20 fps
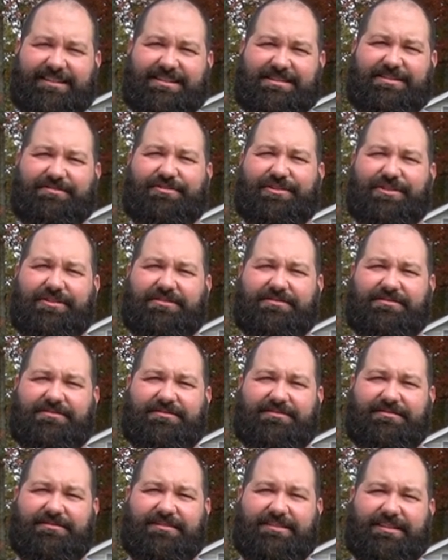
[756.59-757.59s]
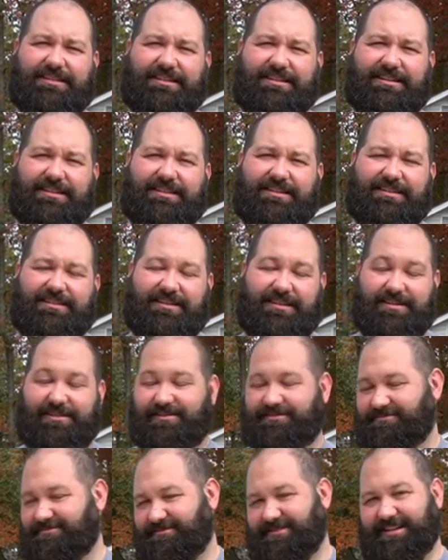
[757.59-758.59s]
Is it rolling? It's rolling.
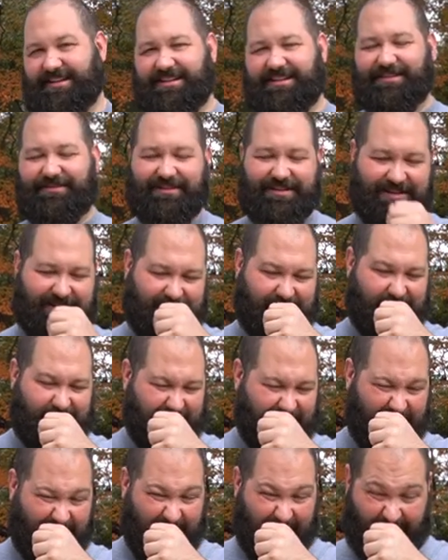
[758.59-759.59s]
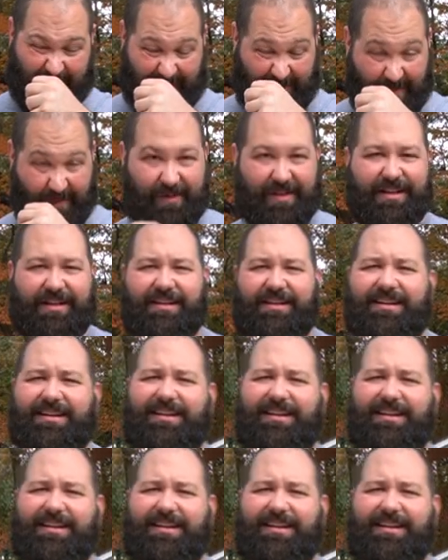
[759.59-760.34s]
Oh, I didn't even hear it. They